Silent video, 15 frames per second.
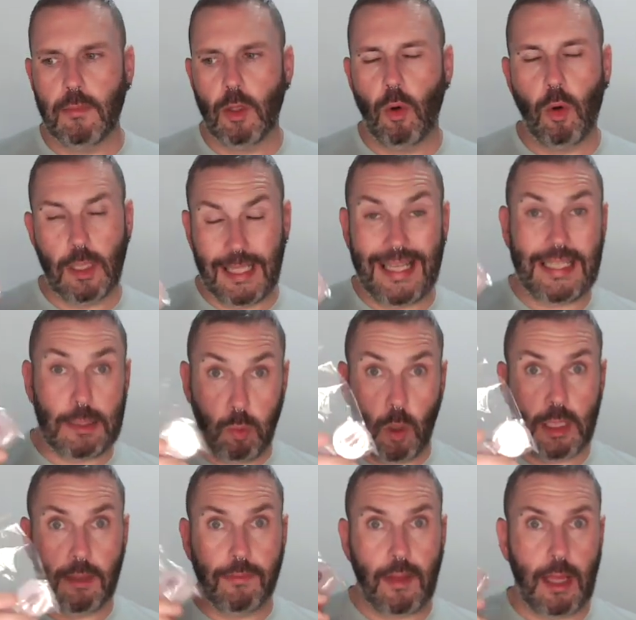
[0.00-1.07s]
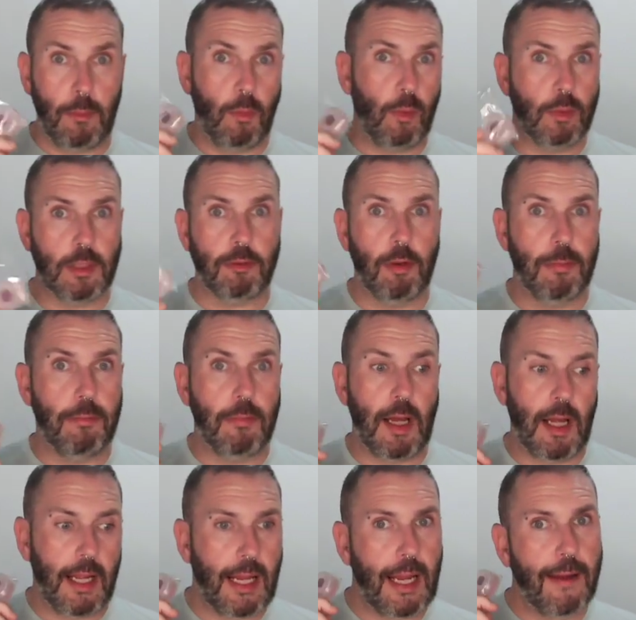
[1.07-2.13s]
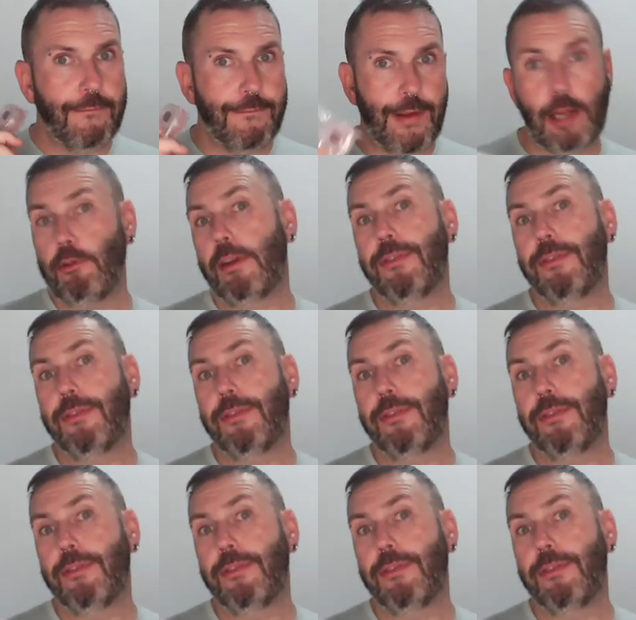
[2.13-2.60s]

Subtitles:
or at least one of them was from my very